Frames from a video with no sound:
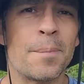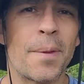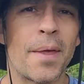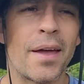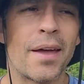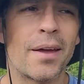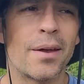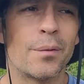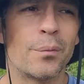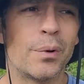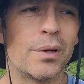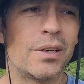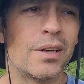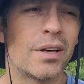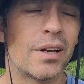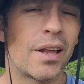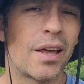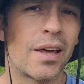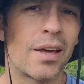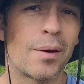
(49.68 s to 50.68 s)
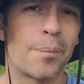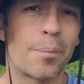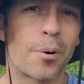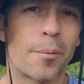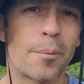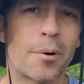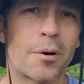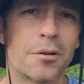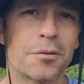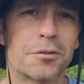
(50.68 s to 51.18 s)
and we did a
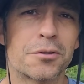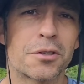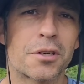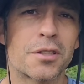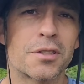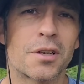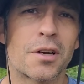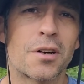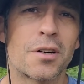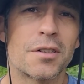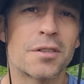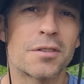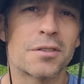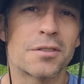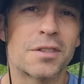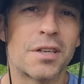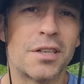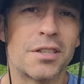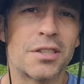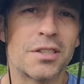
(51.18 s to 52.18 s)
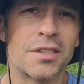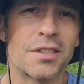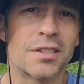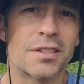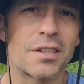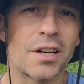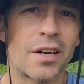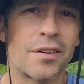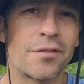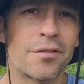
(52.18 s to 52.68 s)
permaculture consultation
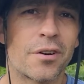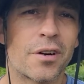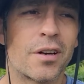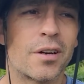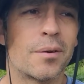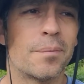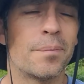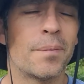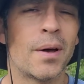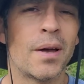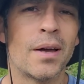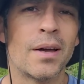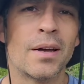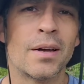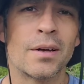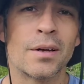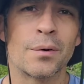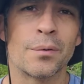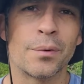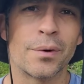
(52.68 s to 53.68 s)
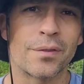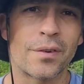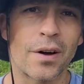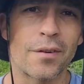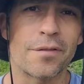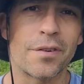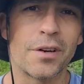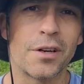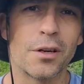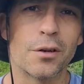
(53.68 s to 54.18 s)
design for him. We've
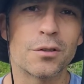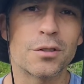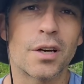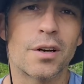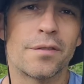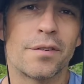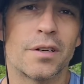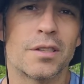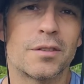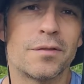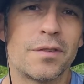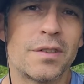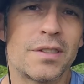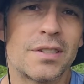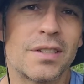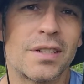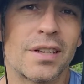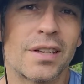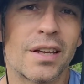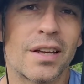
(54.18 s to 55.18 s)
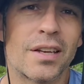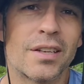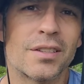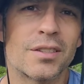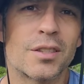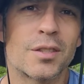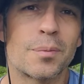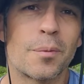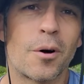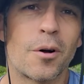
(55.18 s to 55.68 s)
got videos of us visiting
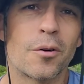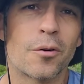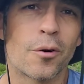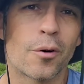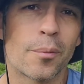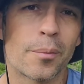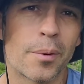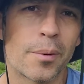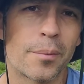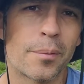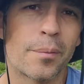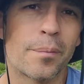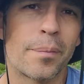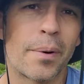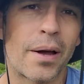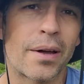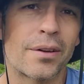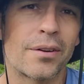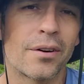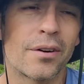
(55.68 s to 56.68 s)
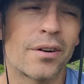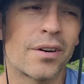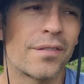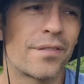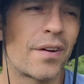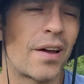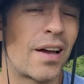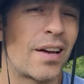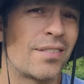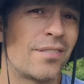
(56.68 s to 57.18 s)
his small urban backyard.
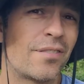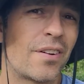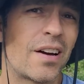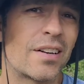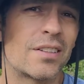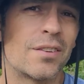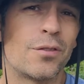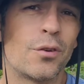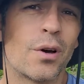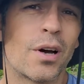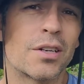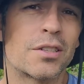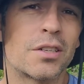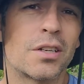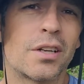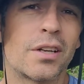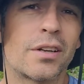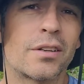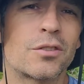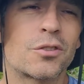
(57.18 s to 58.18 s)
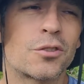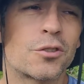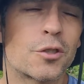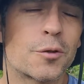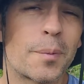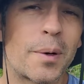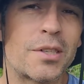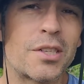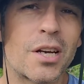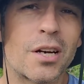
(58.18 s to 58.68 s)
If, in fact, if you actually
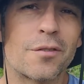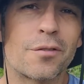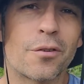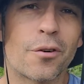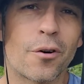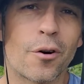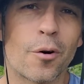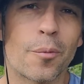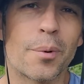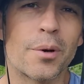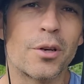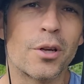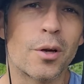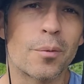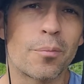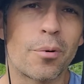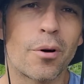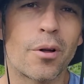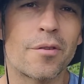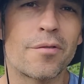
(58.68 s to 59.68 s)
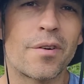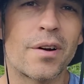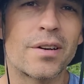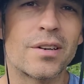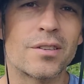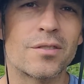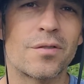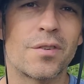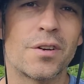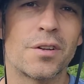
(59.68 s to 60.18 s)
search my channel for urban, you can probably
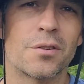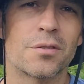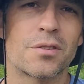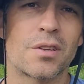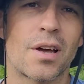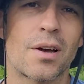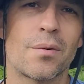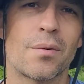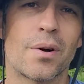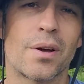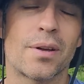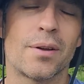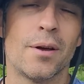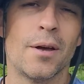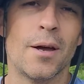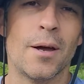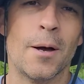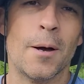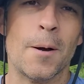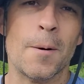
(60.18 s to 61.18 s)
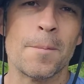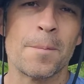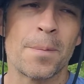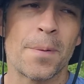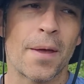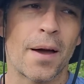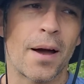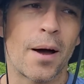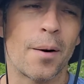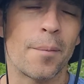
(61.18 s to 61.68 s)
find his videos that way.
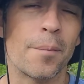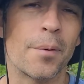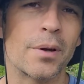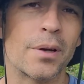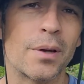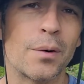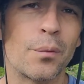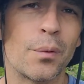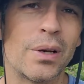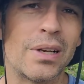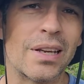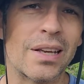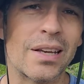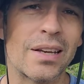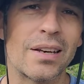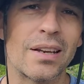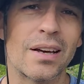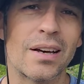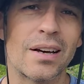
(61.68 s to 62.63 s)
Um, we did